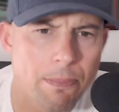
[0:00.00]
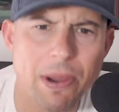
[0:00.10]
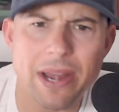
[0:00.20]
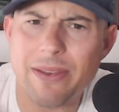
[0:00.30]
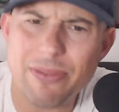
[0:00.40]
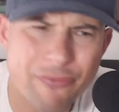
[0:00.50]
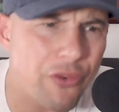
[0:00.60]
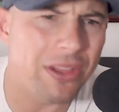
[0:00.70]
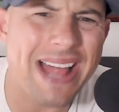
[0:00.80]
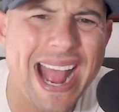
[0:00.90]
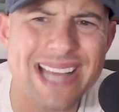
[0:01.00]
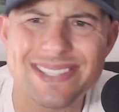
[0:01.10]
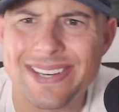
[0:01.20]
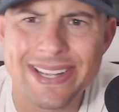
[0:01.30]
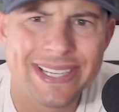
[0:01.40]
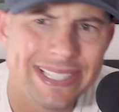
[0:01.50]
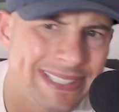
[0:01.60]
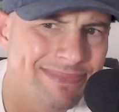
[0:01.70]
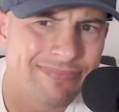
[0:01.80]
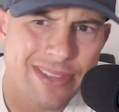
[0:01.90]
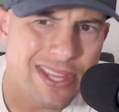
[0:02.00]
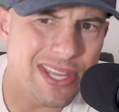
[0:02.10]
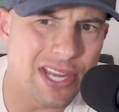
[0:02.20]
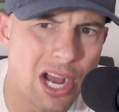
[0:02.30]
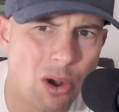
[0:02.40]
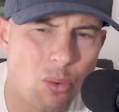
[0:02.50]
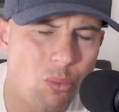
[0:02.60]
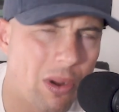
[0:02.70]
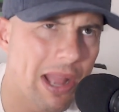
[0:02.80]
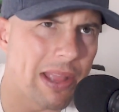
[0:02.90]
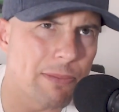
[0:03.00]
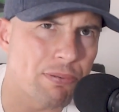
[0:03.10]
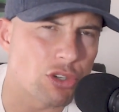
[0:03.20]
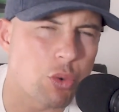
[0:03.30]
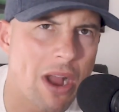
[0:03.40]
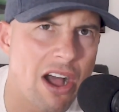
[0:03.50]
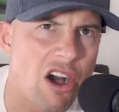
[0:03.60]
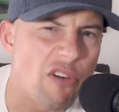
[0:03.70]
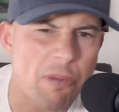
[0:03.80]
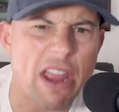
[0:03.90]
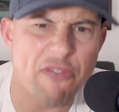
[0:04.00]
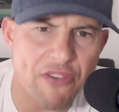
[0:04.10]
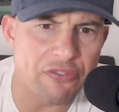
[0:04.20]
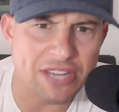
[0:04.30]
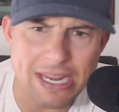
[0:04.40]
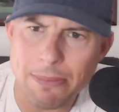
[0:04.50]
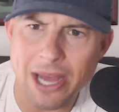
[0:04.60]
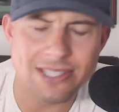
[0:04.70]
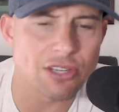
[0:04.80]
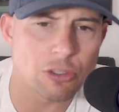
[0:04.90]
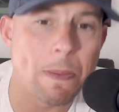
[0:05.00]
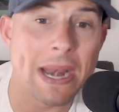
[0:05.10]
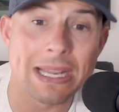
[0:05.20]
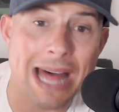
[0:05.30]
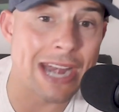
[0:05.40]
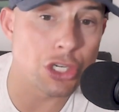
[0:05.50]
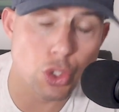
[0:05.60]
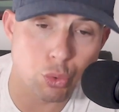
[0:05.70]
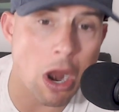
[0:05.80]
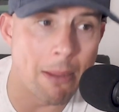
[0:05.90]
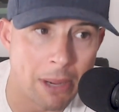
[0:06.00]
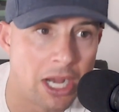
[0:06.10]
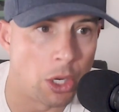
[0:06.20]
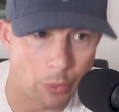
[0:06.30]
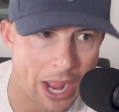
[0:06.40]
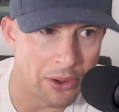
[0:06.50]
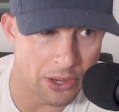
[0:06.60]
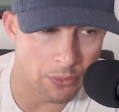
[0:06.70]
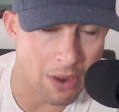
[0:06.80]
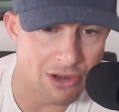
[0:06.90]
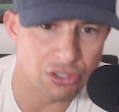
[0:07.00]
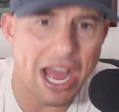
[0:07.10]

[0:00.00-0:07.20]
But for the last, you know, 12, probably 15 months, there's been a lot of drama around Aaron Rodgers.